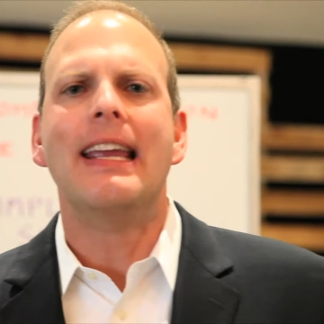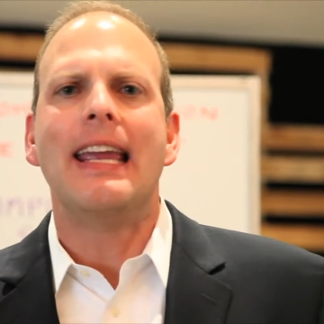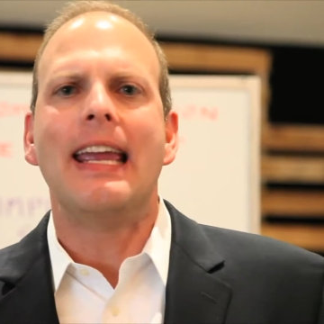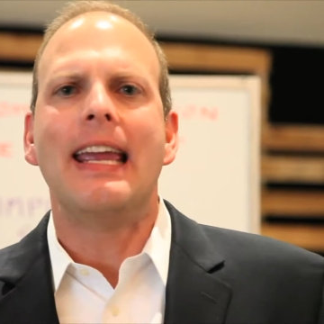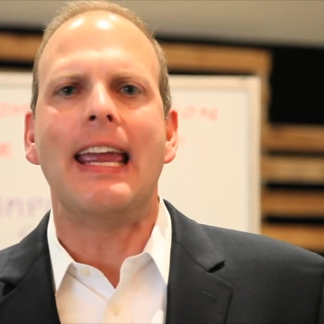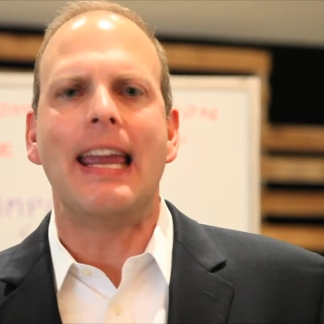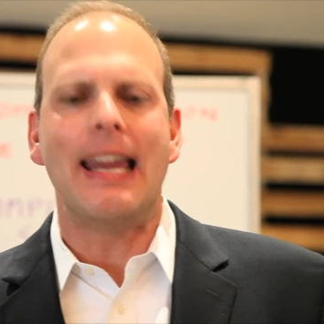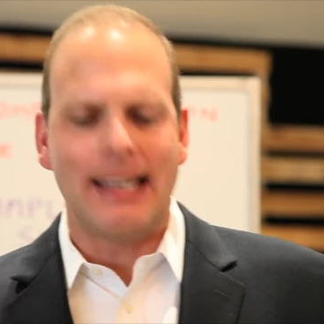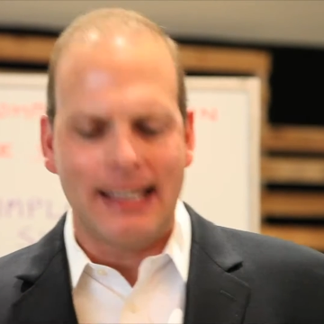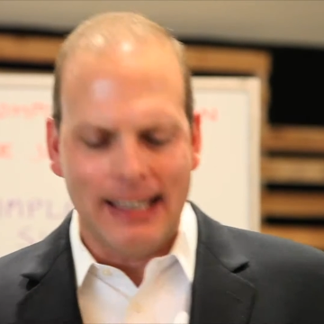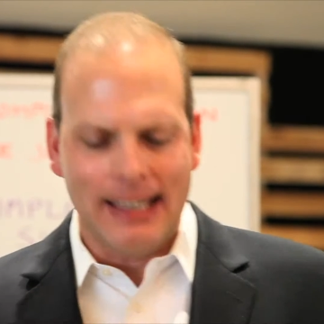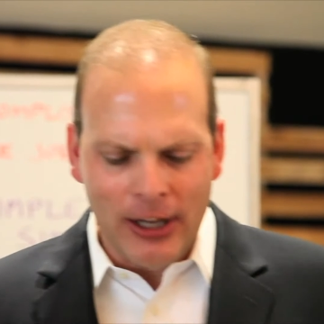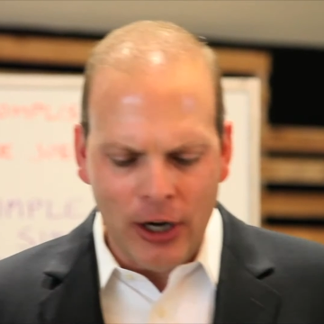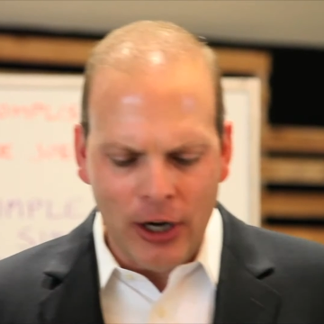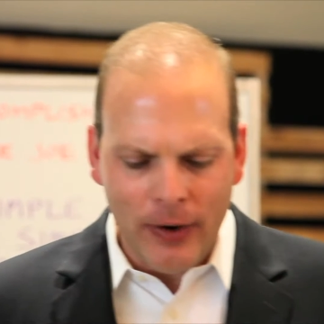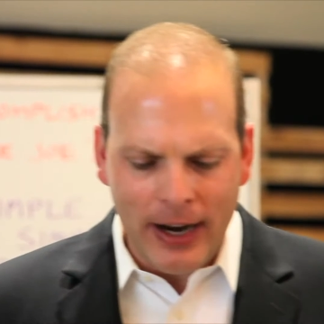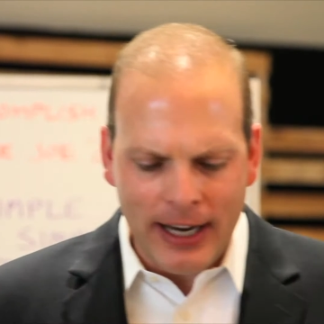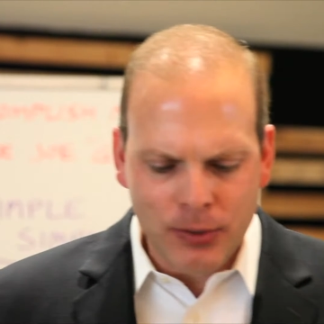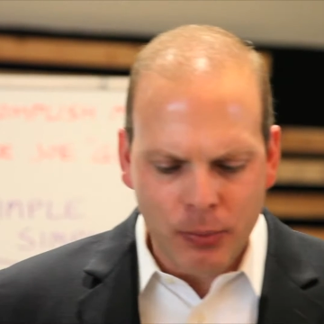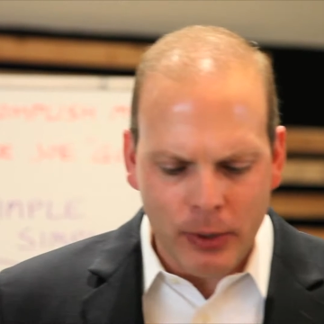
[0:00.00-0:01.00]
And, you
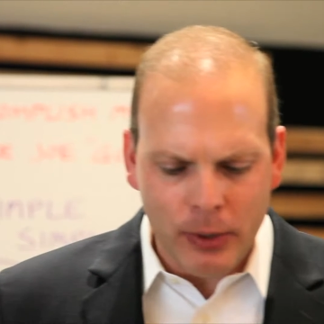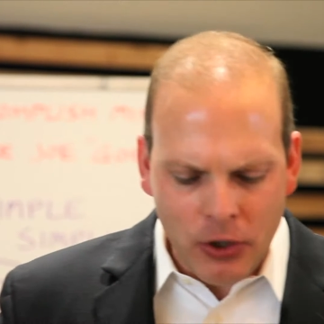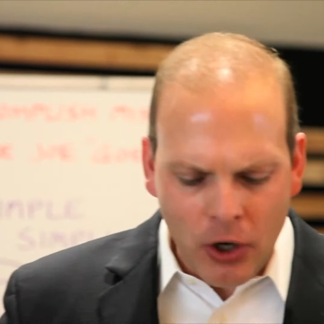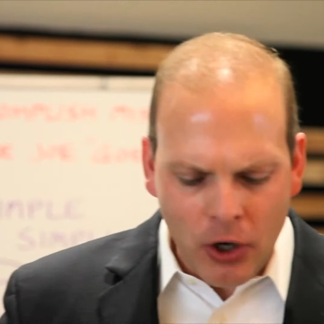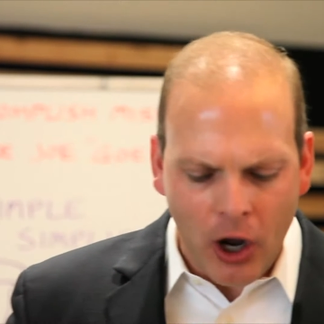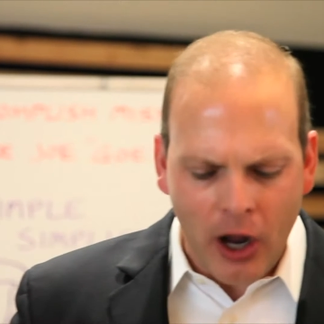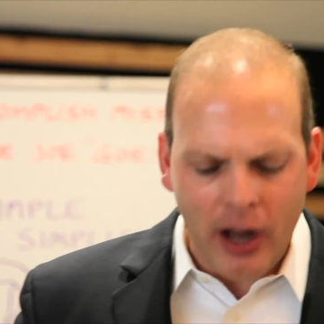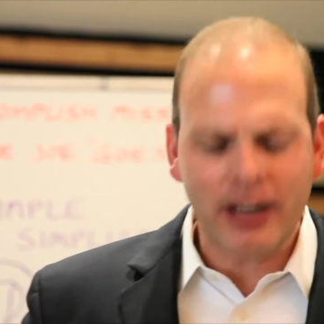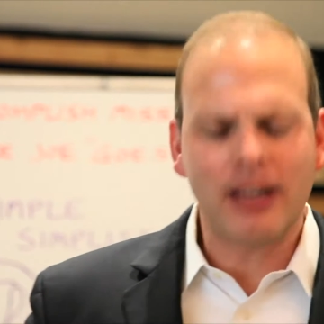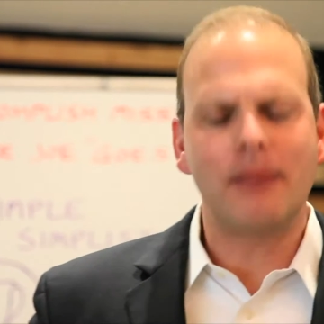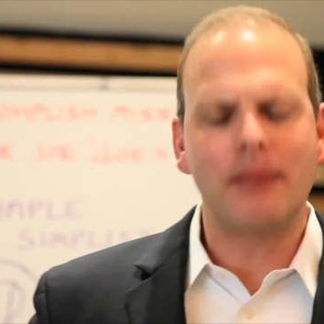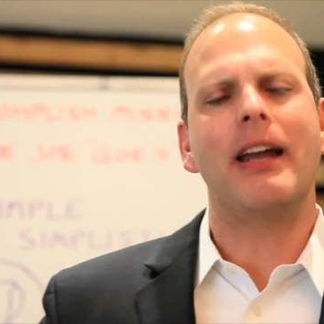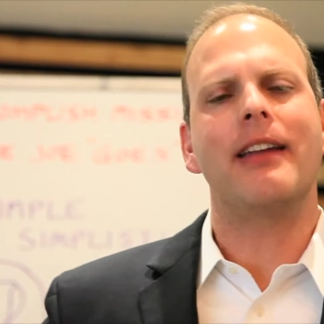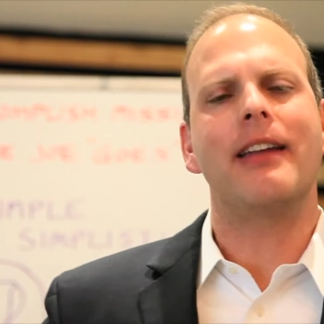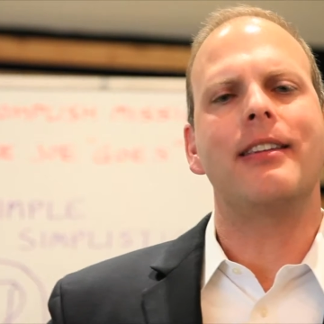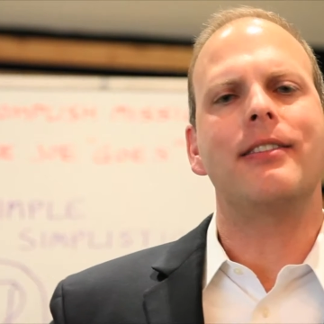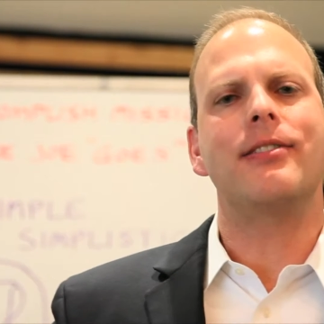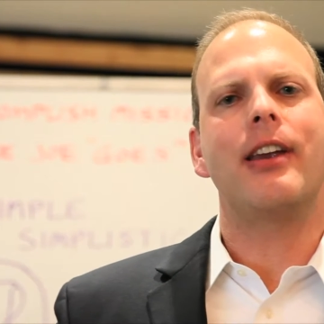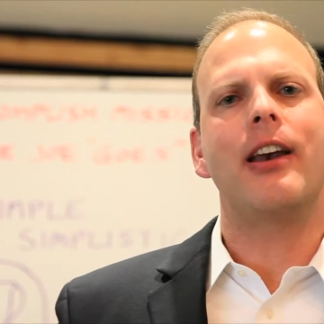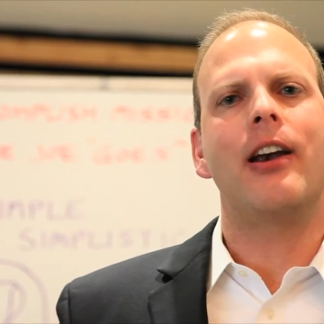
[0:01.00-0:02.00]
know, as we talk
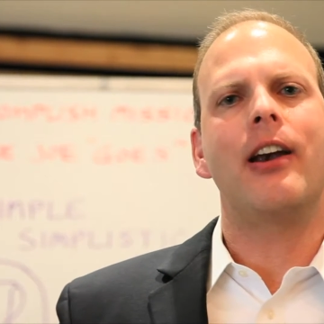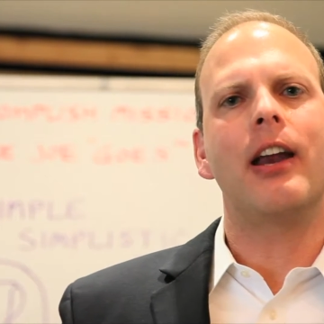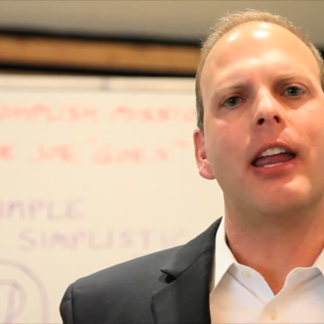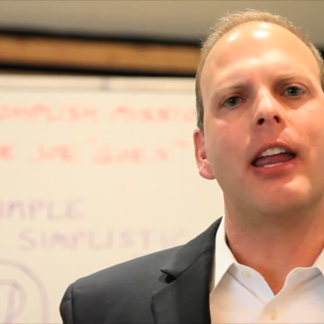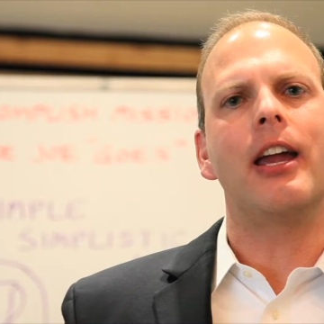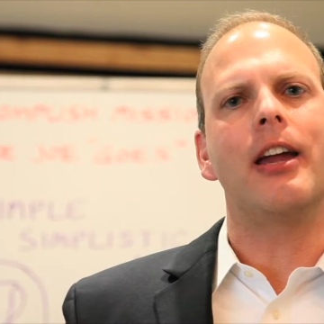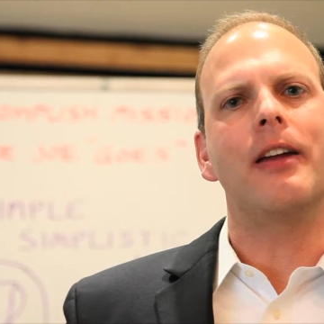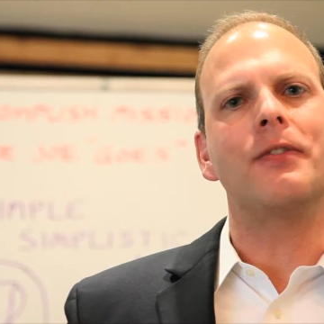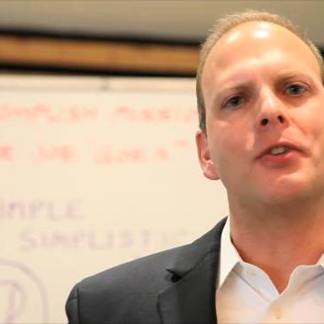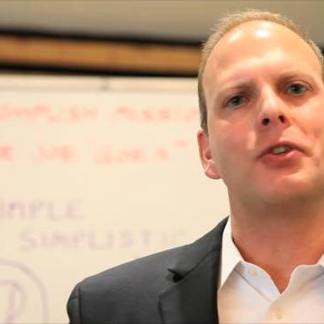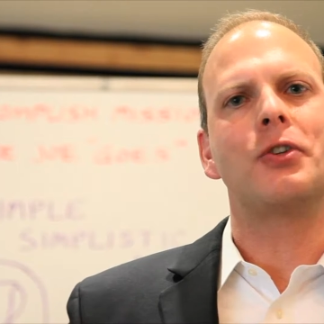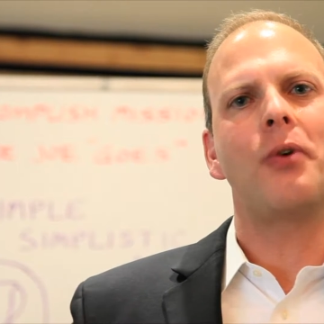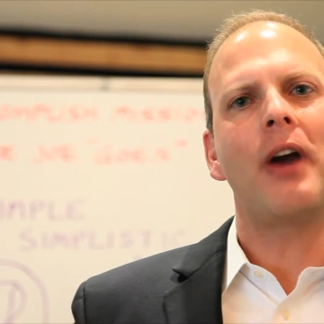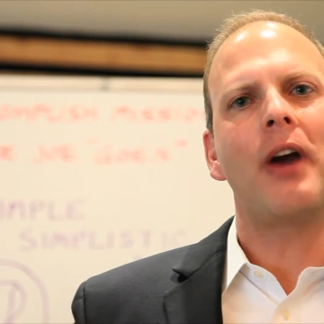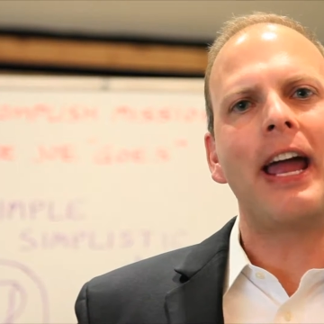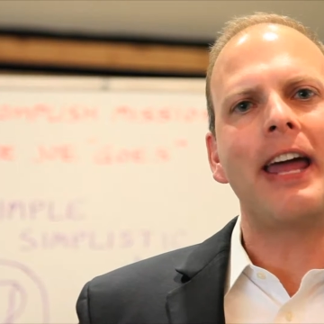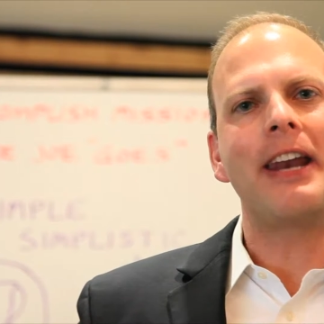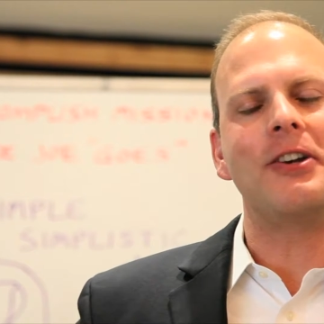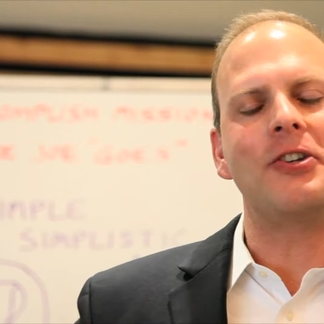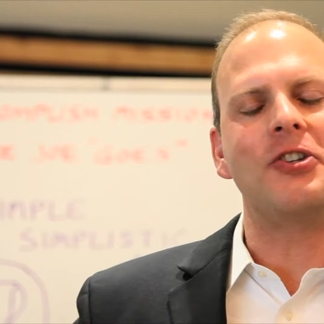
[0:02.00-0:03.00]
about this area of
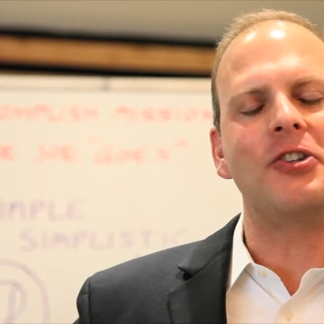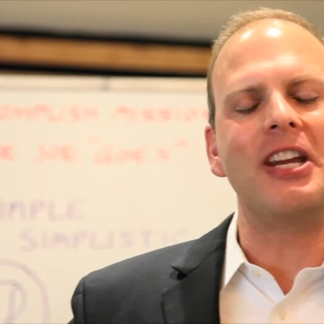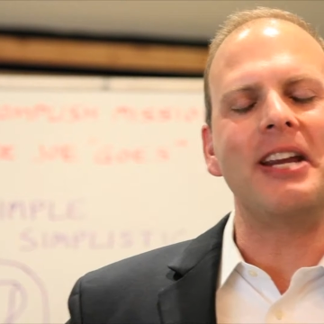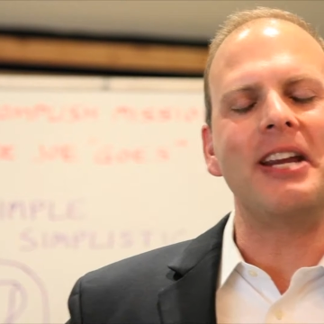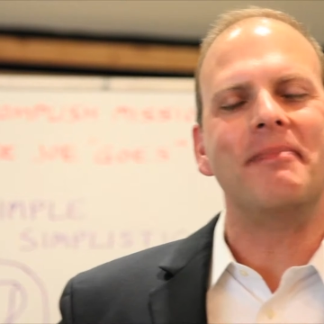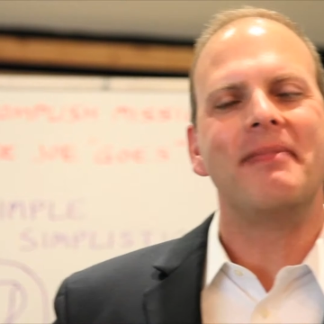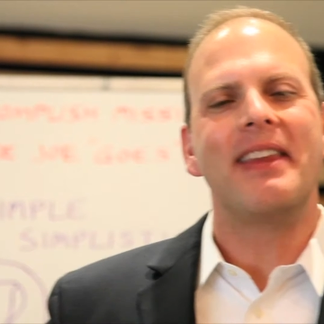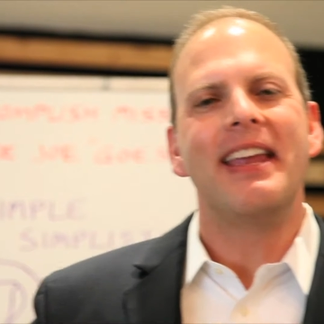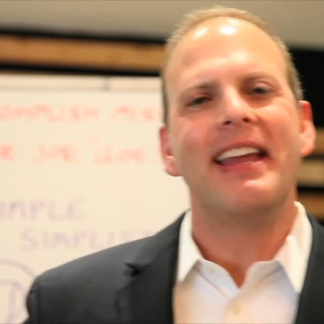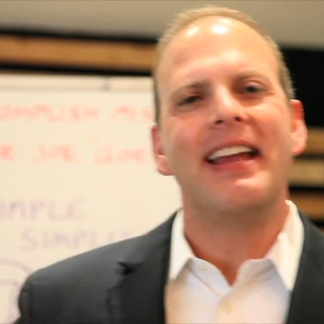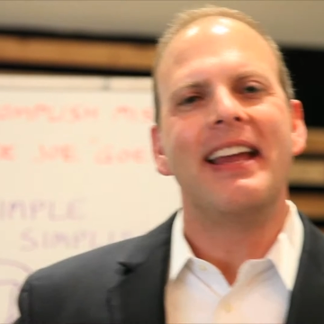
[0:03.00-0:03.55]
strategy,